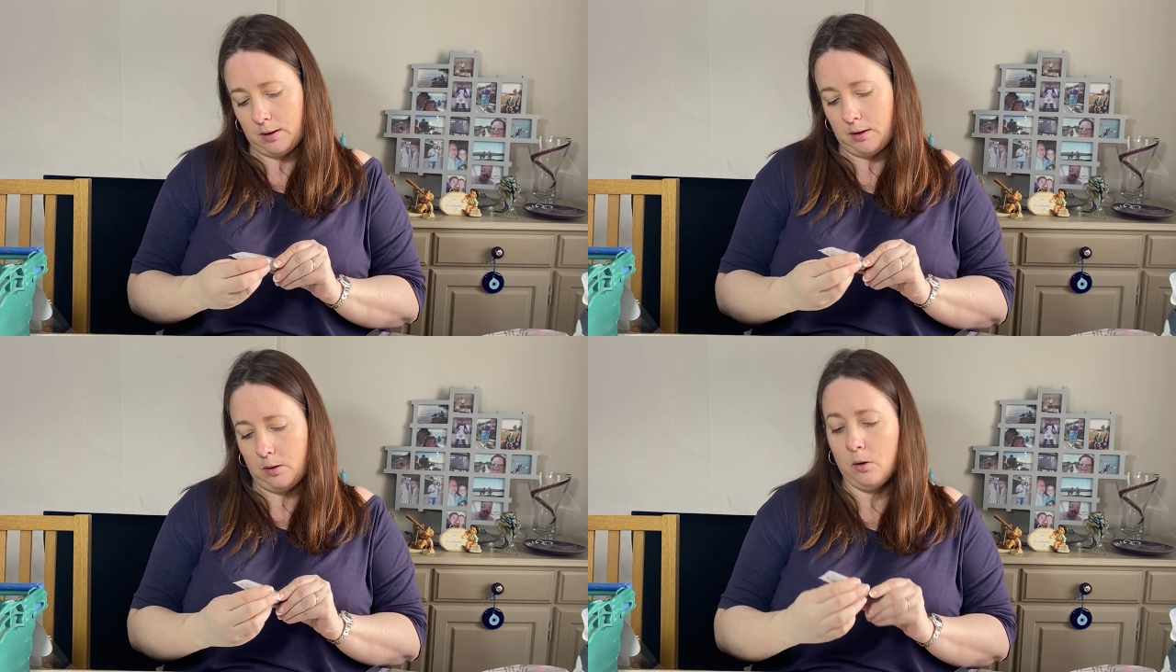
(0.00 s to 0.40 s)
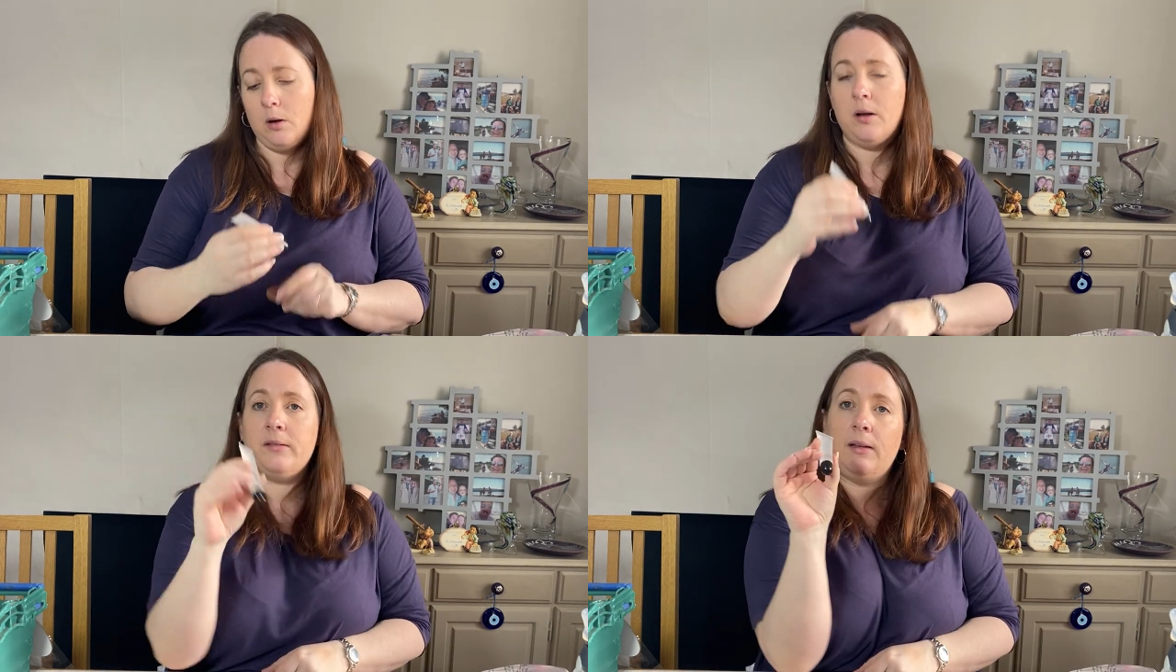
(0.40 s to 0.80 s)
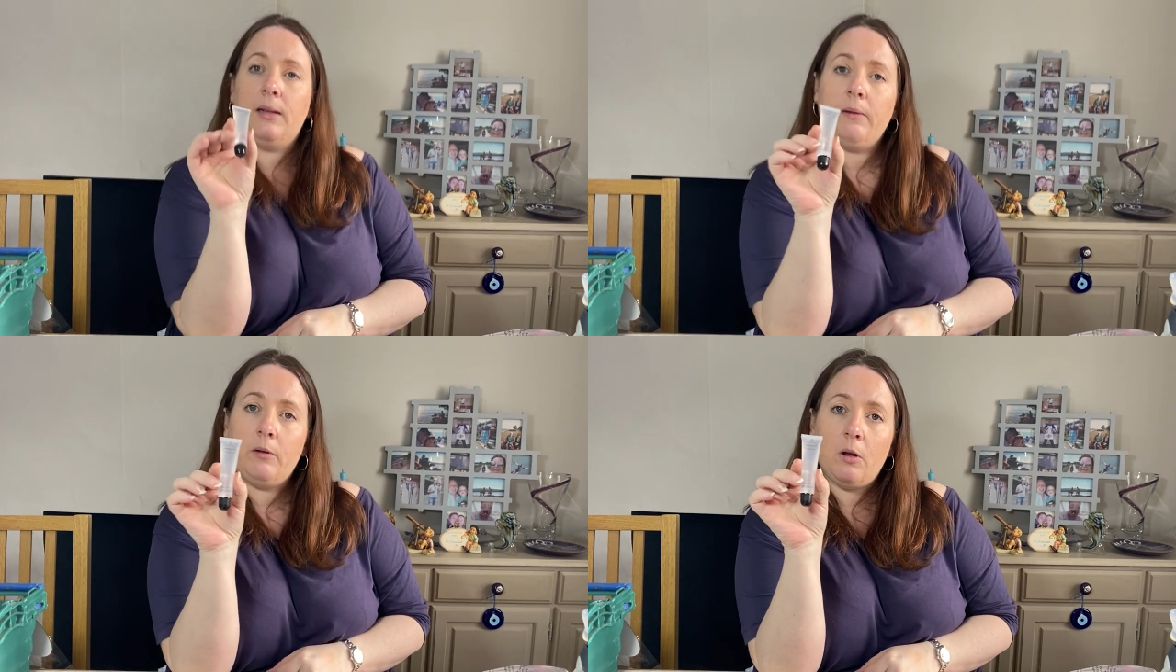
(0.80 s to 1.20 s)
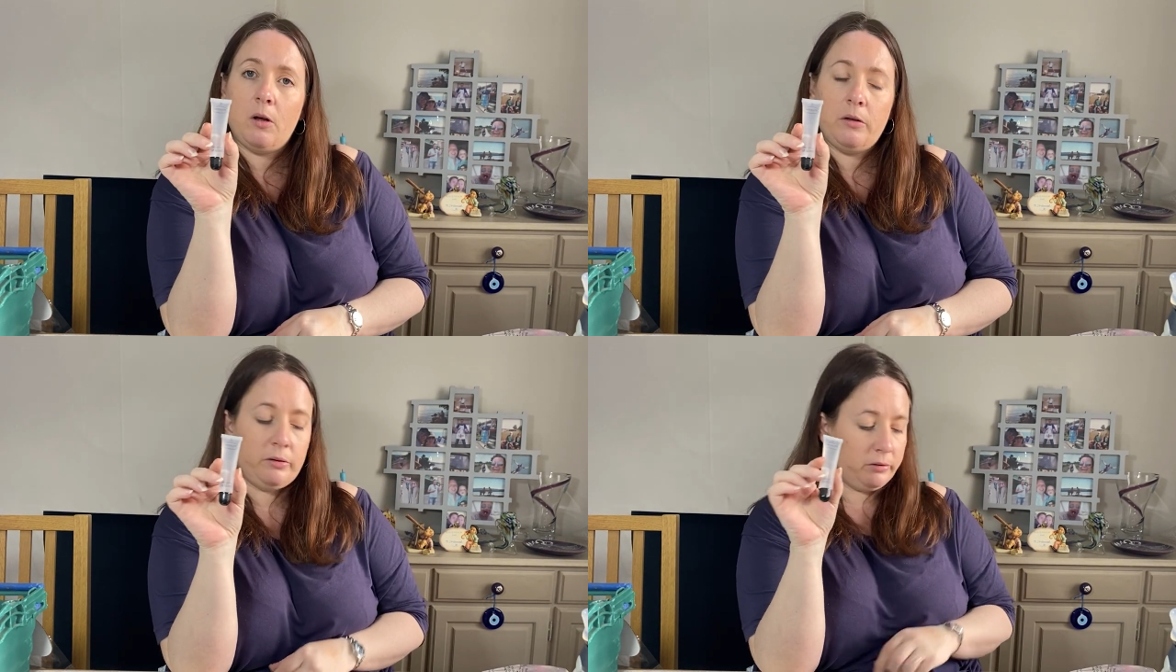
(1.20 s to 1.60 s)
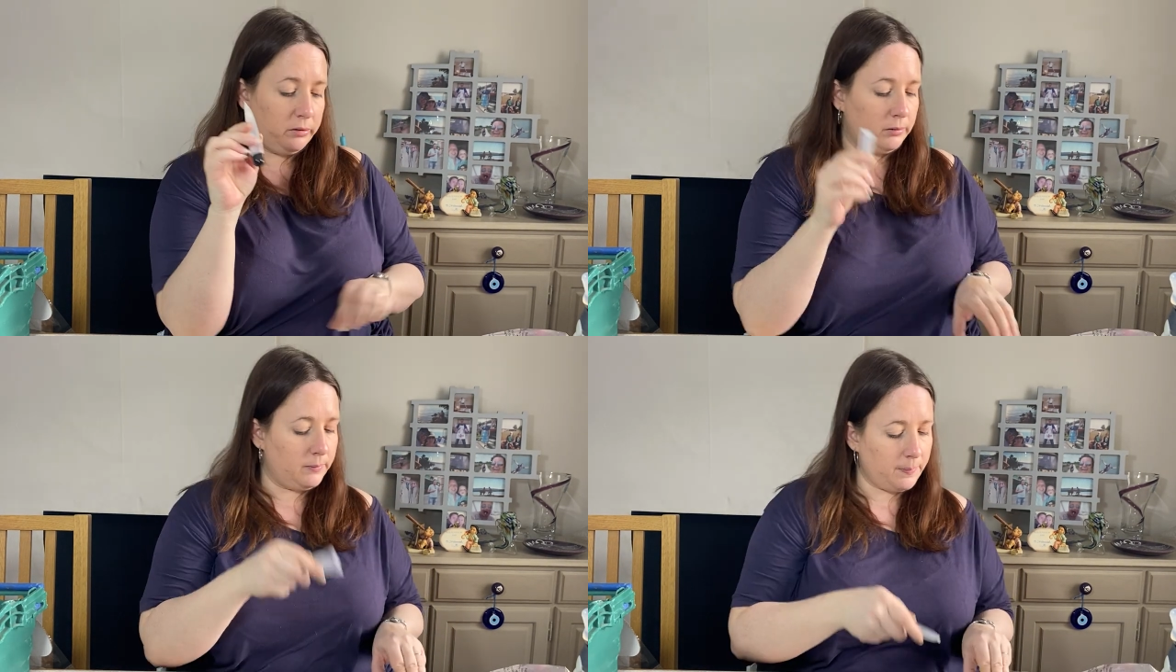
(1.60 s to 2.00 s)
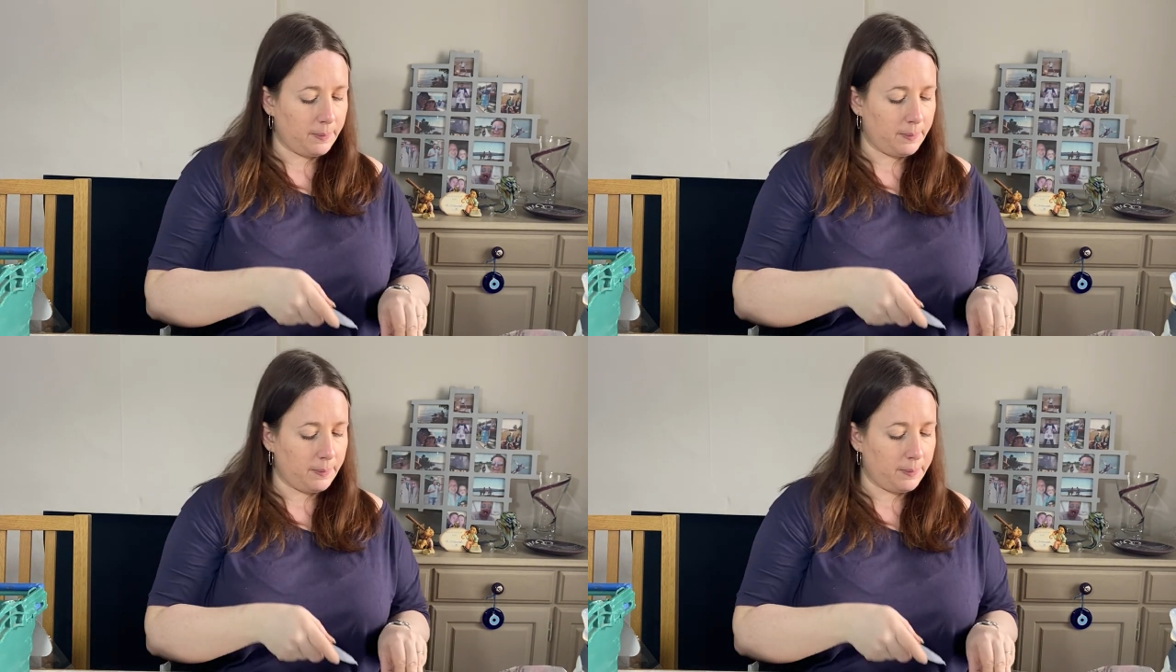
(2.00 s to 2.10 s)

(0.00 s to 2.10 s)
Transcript: uh, long lasting lip gloss,